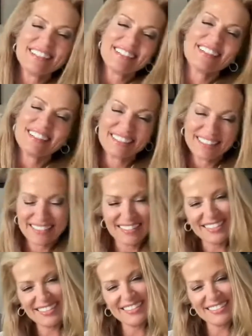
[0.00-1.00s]

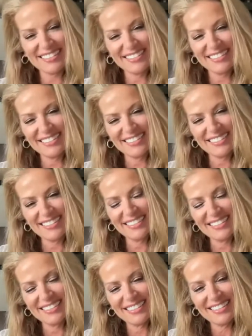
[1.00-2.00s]

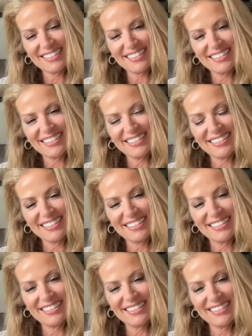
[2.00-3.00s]

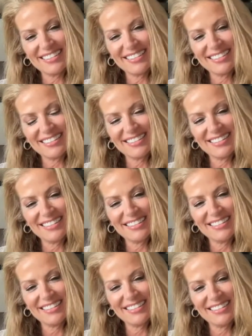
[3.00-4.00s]

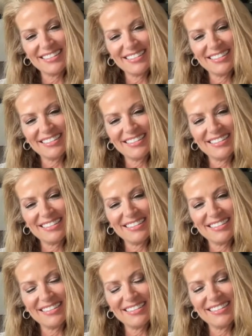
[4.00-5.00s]

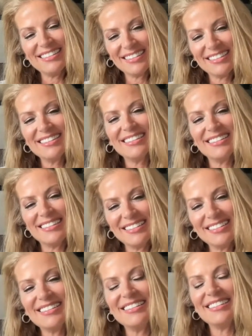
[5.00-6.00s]

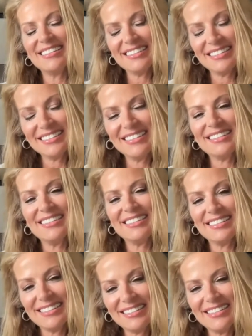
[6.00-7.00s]

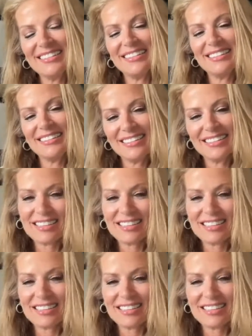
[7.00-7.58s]
This person isn't speaking.